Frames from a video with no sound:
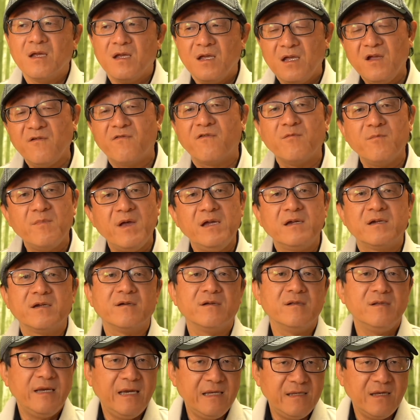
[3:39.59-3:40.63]

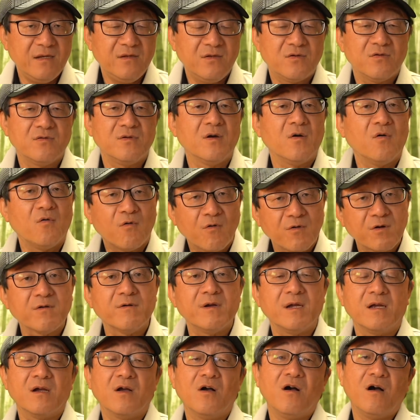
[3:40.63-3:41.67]
information leading to the
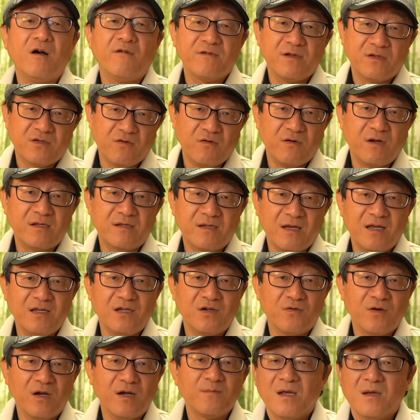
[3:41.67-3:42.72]
ordering of the Toyota
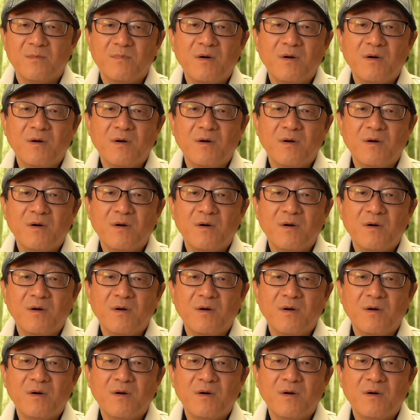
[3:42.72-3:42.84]
Tundra.